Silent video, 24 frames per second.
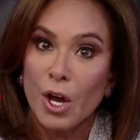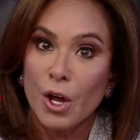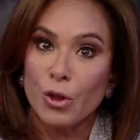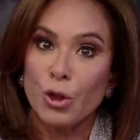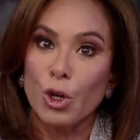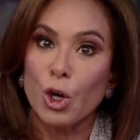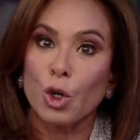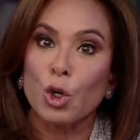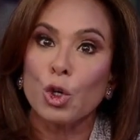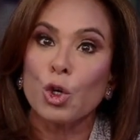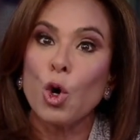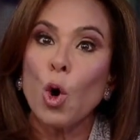
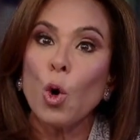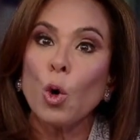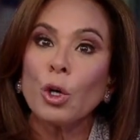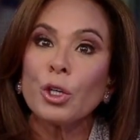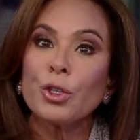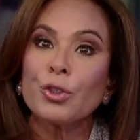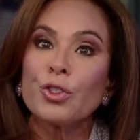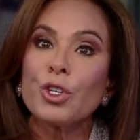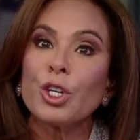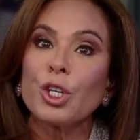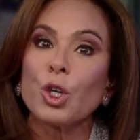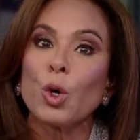the
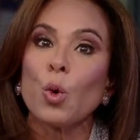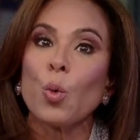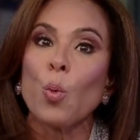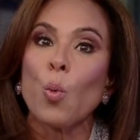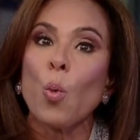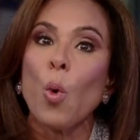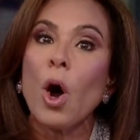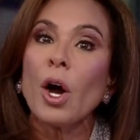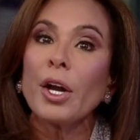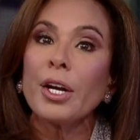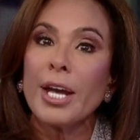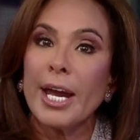court did a
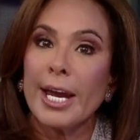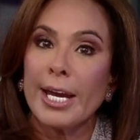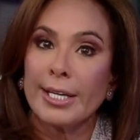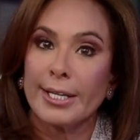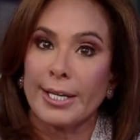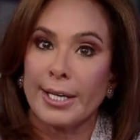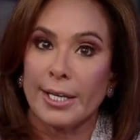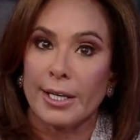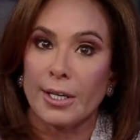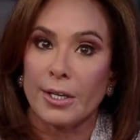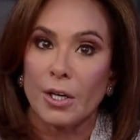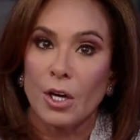
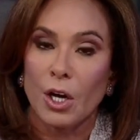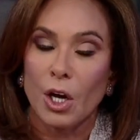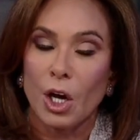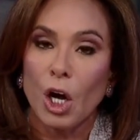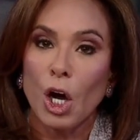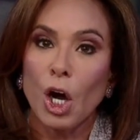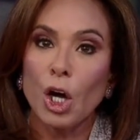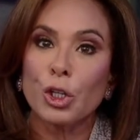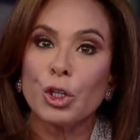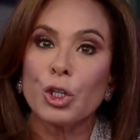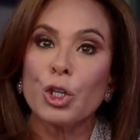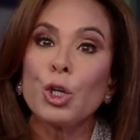180,
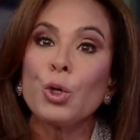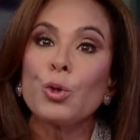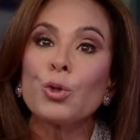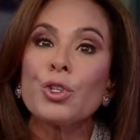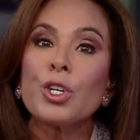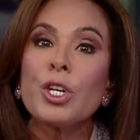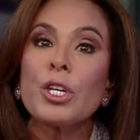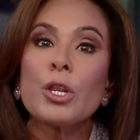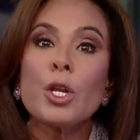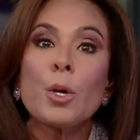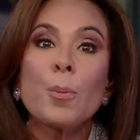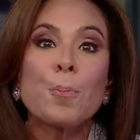
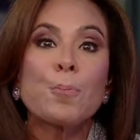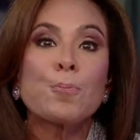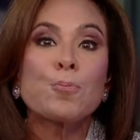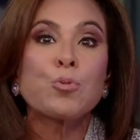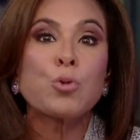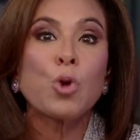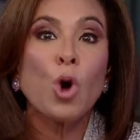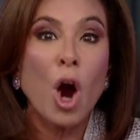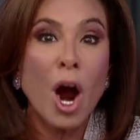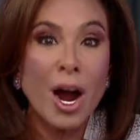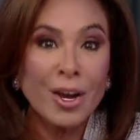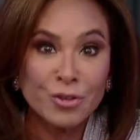accusing the
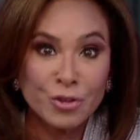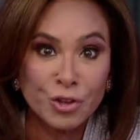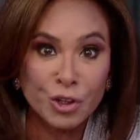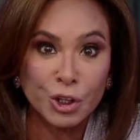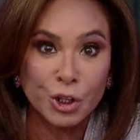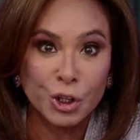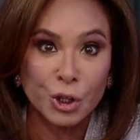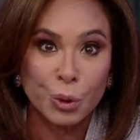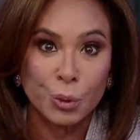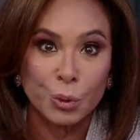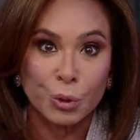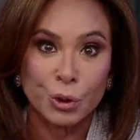
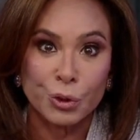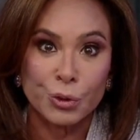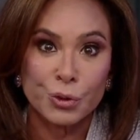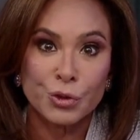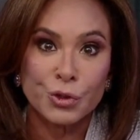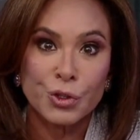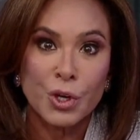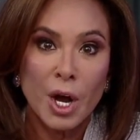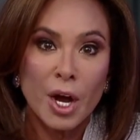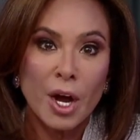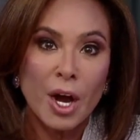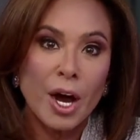
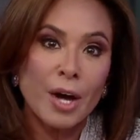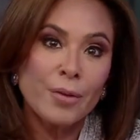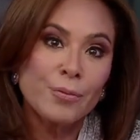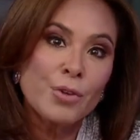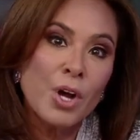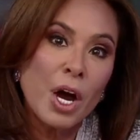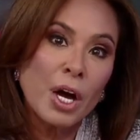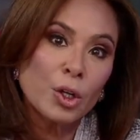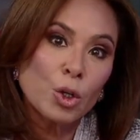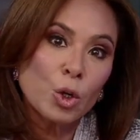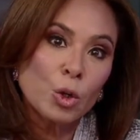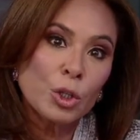prosecutors of
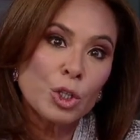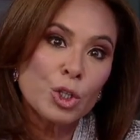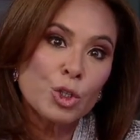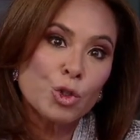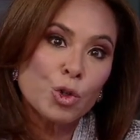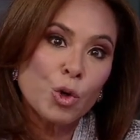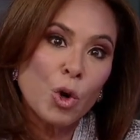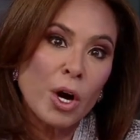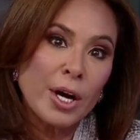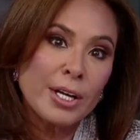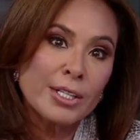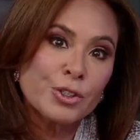not only
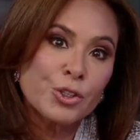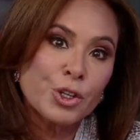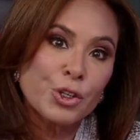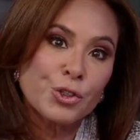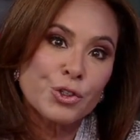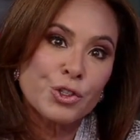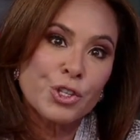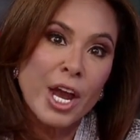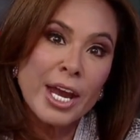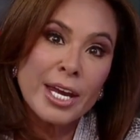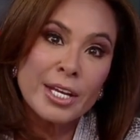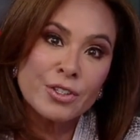trying to
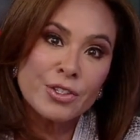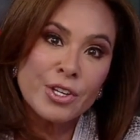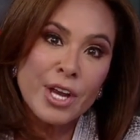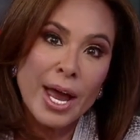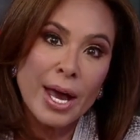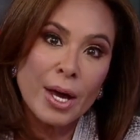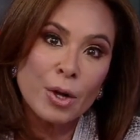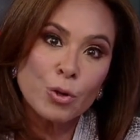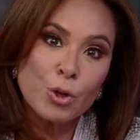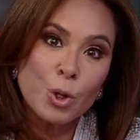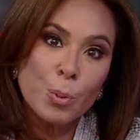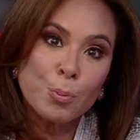take
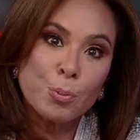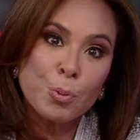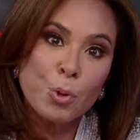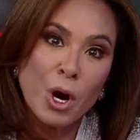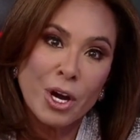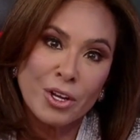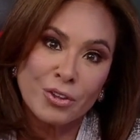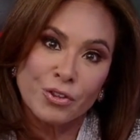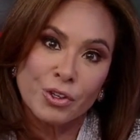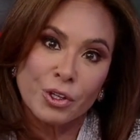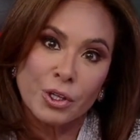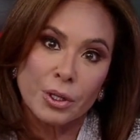down the
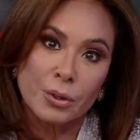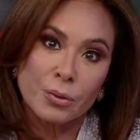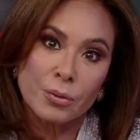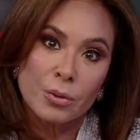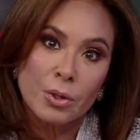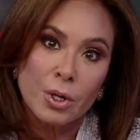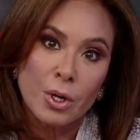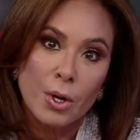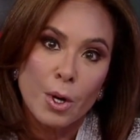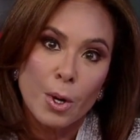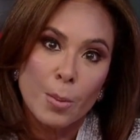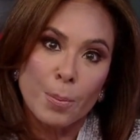president,
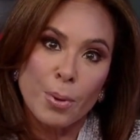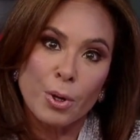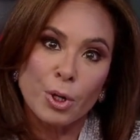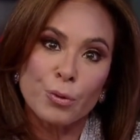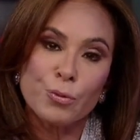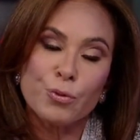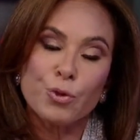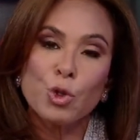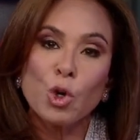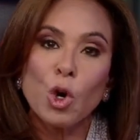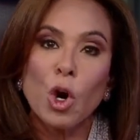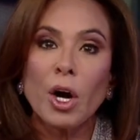but
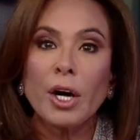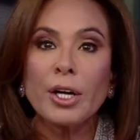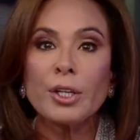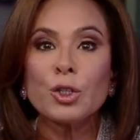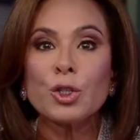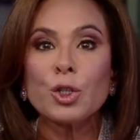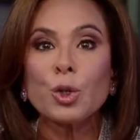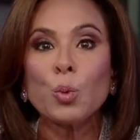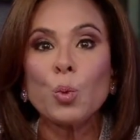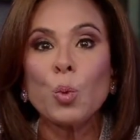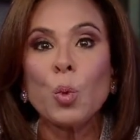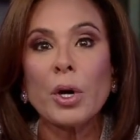of trying
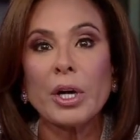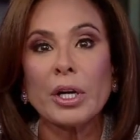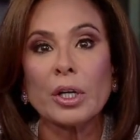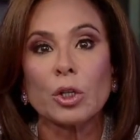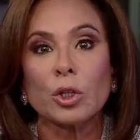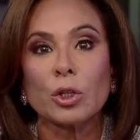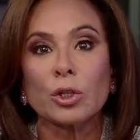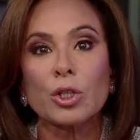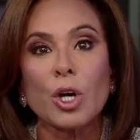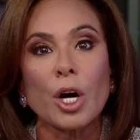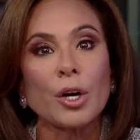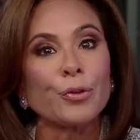to
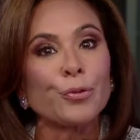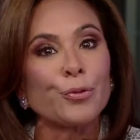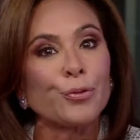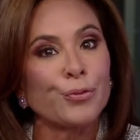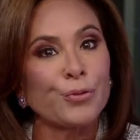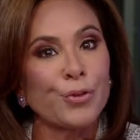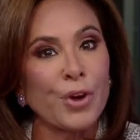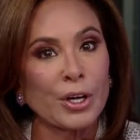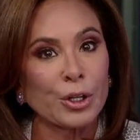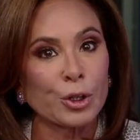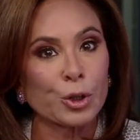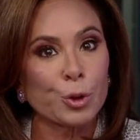wield
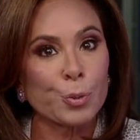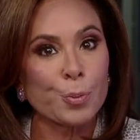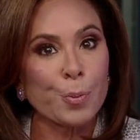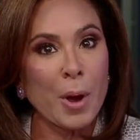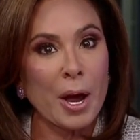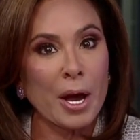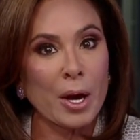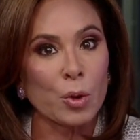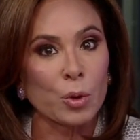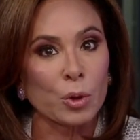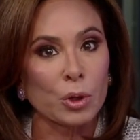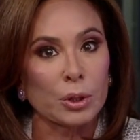unfettered
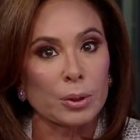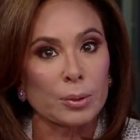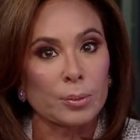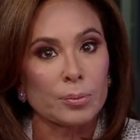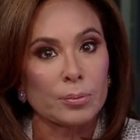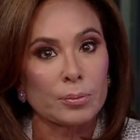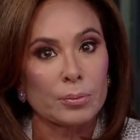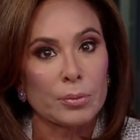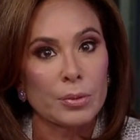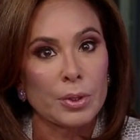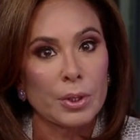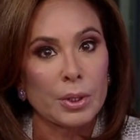power.
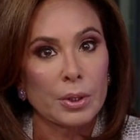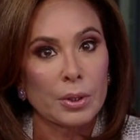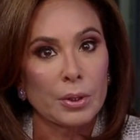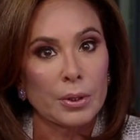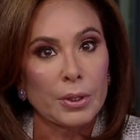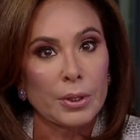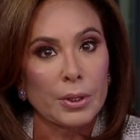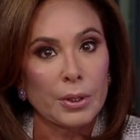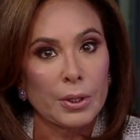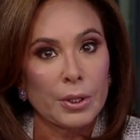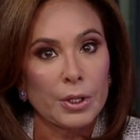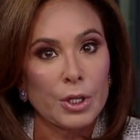
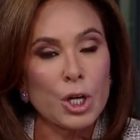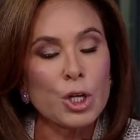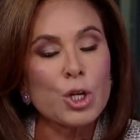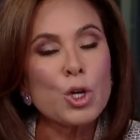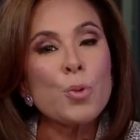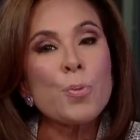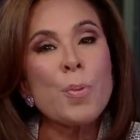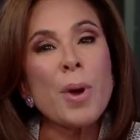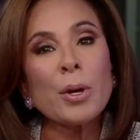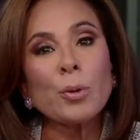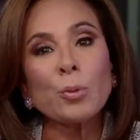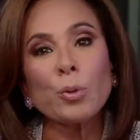Now,
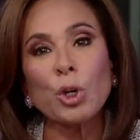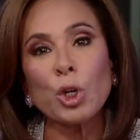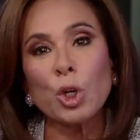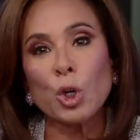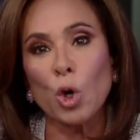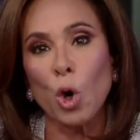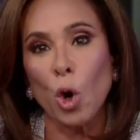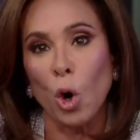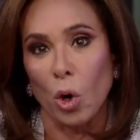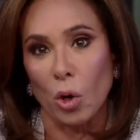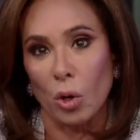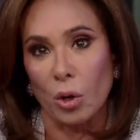you may
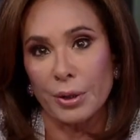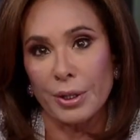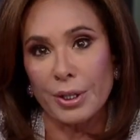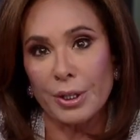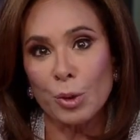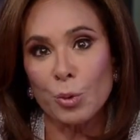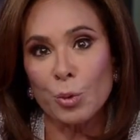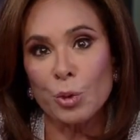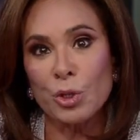recall that it